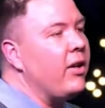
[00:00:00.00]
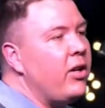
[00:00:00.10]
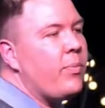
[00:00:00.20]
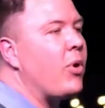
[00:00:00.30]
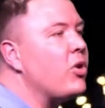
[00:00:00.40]

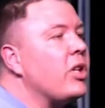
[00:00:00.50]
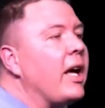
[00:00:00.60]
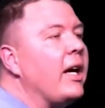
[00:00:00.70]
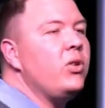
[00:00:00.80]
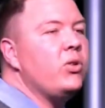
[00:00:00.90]
How do you
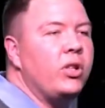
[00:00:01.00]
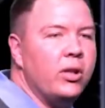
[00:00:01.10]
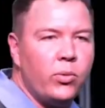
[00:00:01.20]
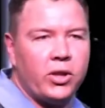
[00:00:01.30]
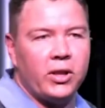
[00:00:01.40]
approach it? How do you
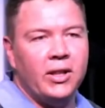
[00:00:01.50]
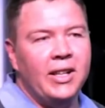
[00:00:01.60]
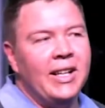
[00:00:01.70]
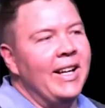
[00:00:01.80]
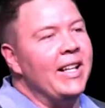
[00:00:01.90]
deal with it?
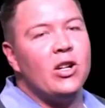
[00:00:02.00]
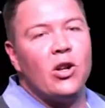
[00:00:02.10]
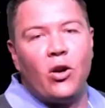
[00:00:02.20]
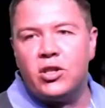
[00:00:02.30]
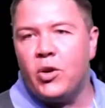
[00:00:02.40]
And
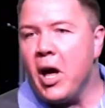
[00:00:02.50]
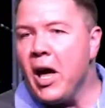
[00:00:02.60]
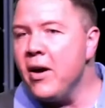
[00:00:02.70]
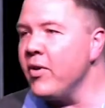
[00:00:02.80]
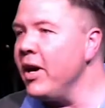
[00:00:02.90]
then lastly,
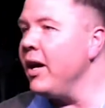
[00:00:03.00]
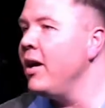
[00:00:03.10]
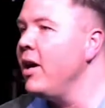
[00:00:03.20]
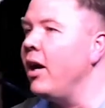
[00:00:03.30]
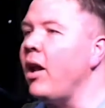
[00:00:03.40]
we have
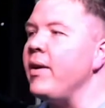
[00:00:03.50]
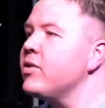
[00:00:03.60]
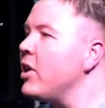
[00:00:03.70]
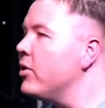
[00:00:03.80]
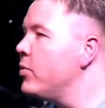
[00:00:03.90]
a
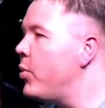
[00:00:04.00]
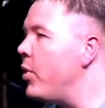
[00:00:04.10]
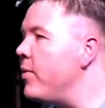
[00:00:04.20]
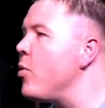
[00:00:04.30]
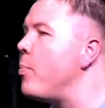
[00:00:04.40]
lifestyle to
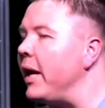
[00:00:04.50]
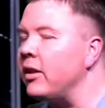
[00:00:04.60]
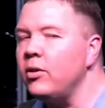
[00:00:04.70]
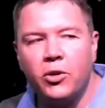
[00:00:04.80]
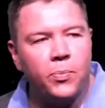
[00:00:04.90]
prayer. If you
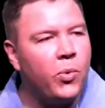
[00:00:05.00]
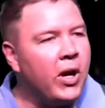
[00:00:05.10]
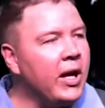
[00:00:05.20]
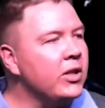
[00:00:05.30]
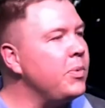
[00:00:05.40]
battle
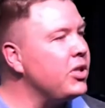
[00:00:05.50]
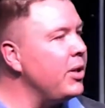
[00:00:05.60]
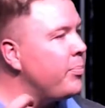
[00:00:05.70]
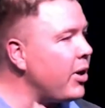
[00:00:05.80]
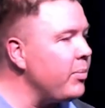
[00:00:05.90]
with prayer,
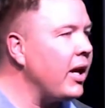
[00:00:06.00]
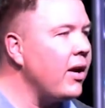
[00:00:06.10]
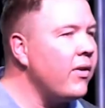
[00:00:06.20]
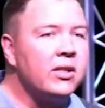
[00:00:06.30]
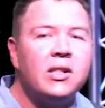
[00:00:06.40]
especially in
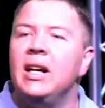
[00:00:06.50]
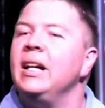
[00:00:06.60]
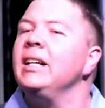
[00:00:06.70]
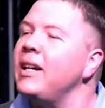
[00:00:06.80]
public areas,